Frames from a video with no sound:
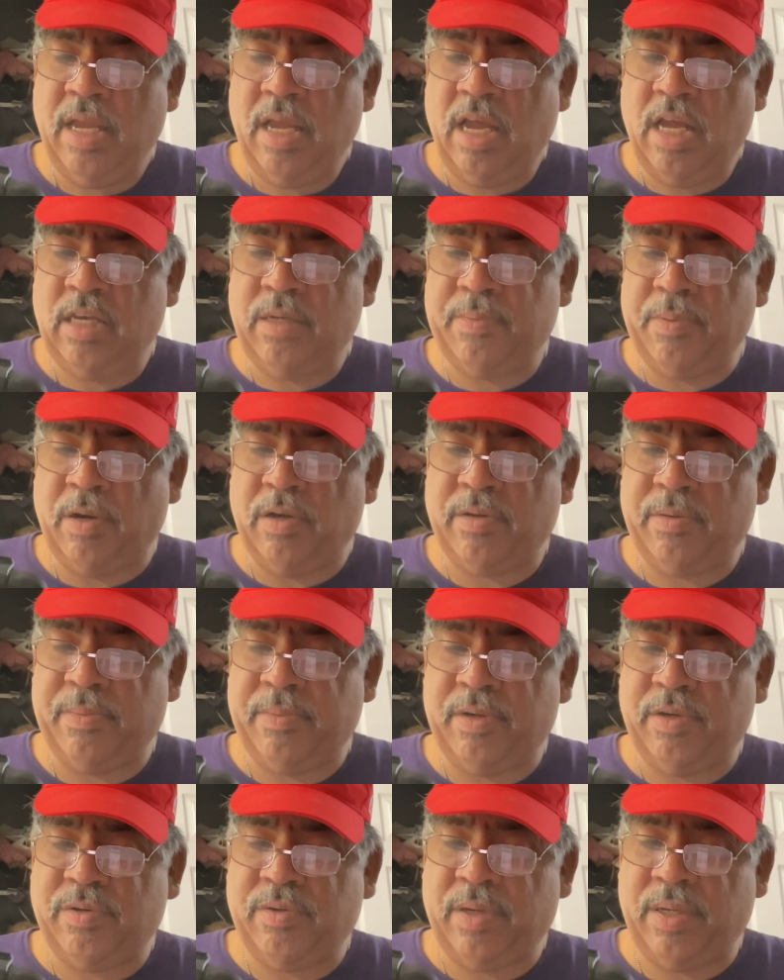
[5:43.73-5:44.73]
A
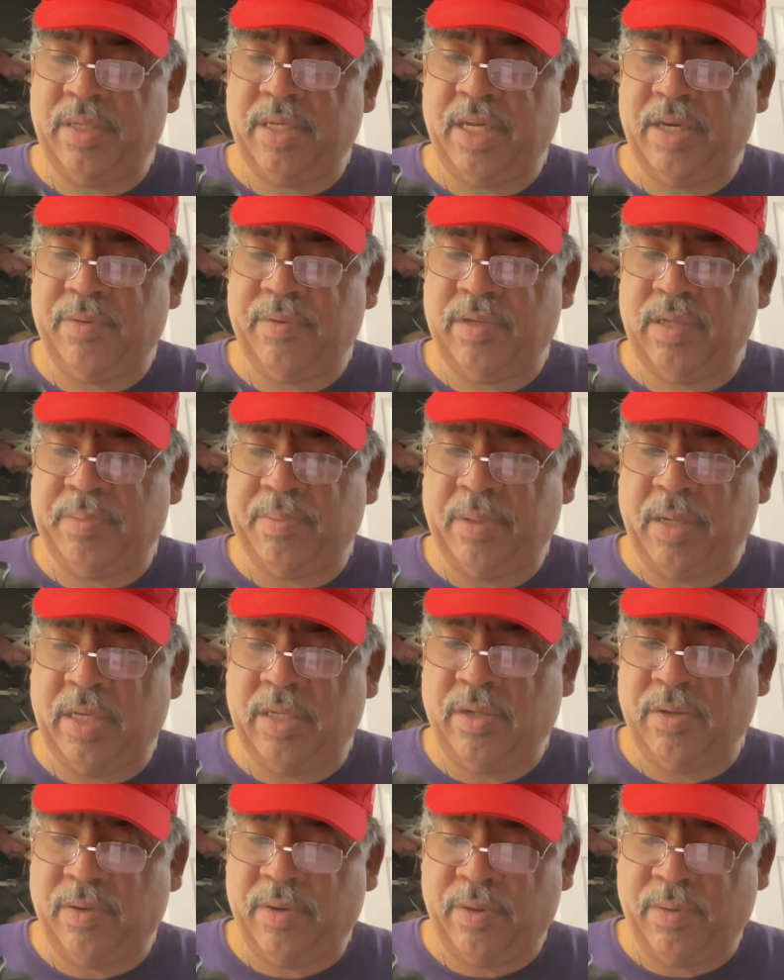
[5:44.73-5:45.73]
spokesman for Trump didn't
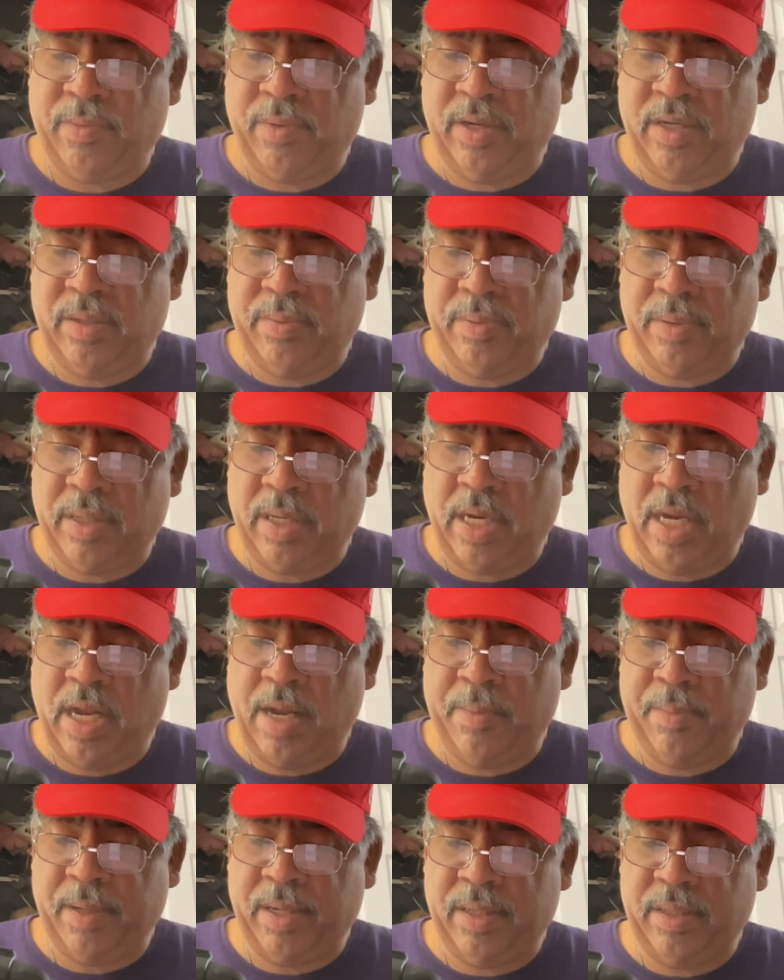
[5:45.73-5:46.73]
respond to a request for
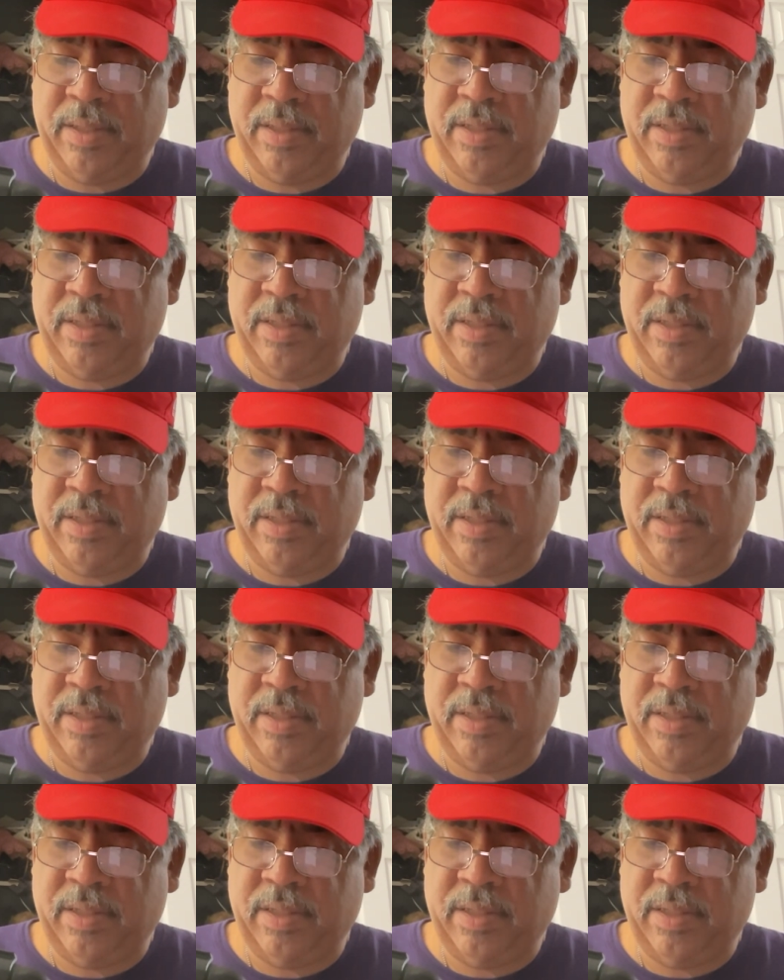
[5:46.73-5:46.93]
comment.